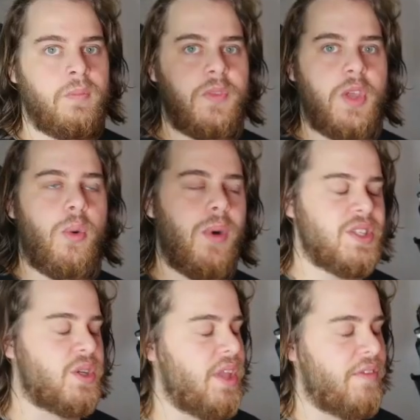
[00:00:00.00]
Yo,
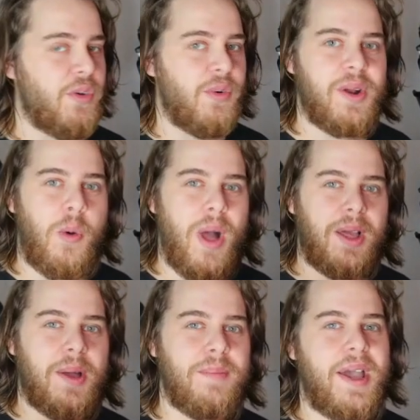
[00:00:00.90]
what's good everyone?
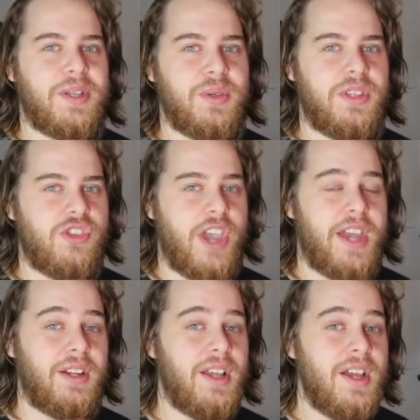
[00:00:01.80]
Welcome back to the
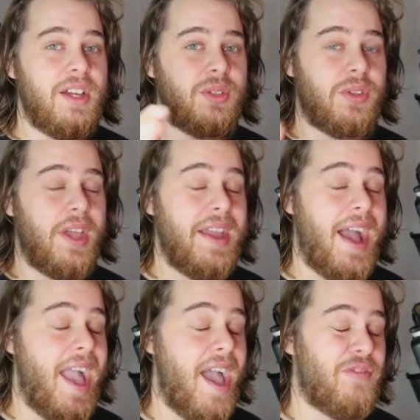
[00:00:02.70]
channel. Today
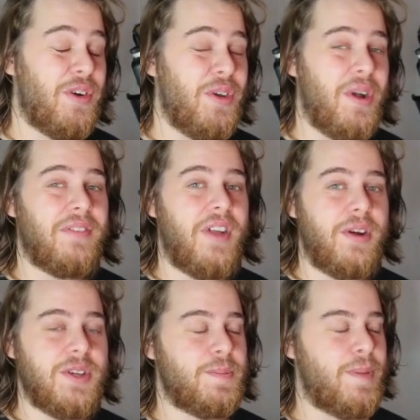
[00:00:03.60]
I have for you a
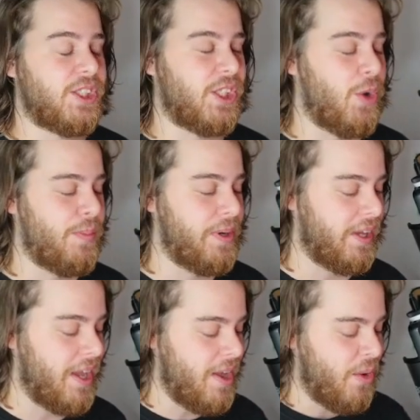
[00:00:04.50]
very special
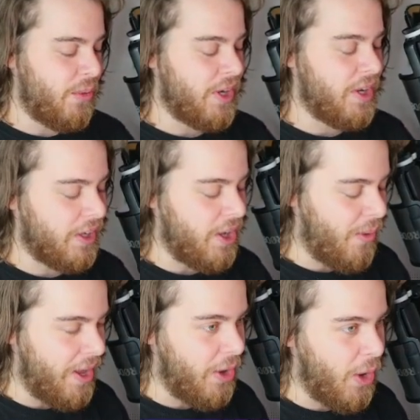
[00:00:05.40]
opening. We're gonna
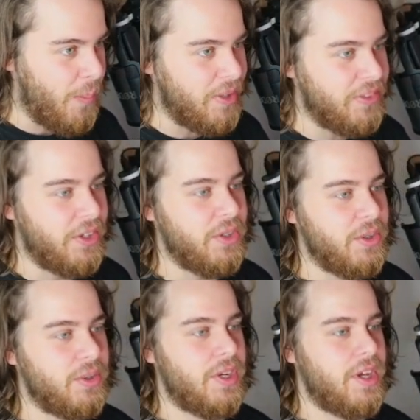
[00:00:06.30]
go and open the
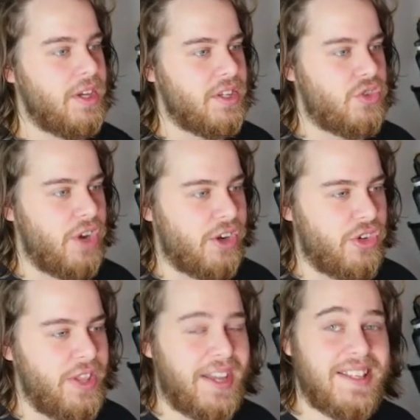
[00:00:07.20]
new
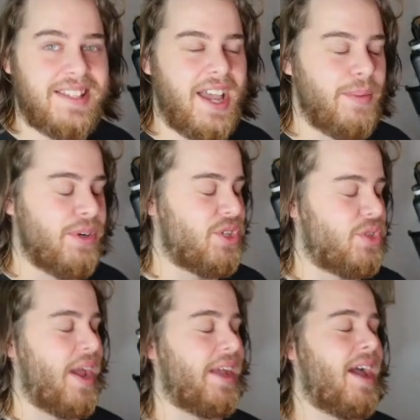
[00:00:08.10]
Structure Deck Cyber
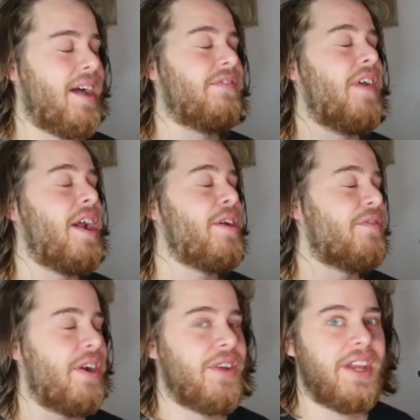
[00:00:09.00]
Strike, a
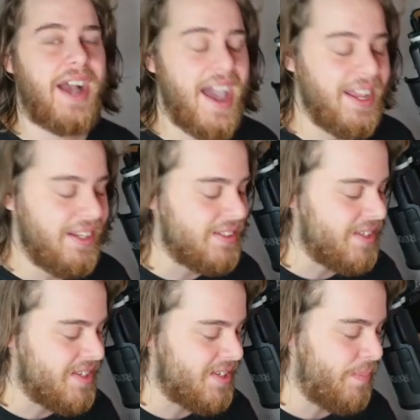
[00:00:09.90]
very highly
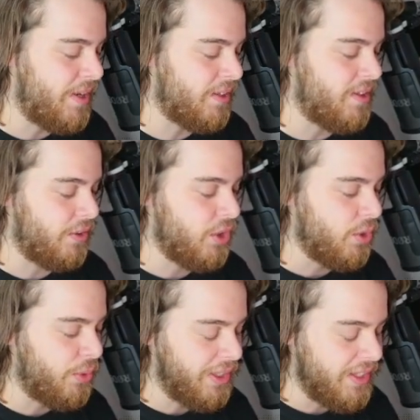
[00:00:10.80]
anticipated
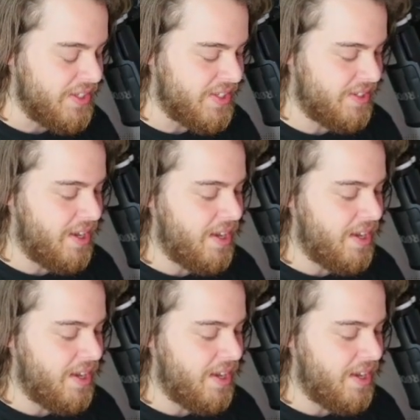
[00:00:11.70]
new release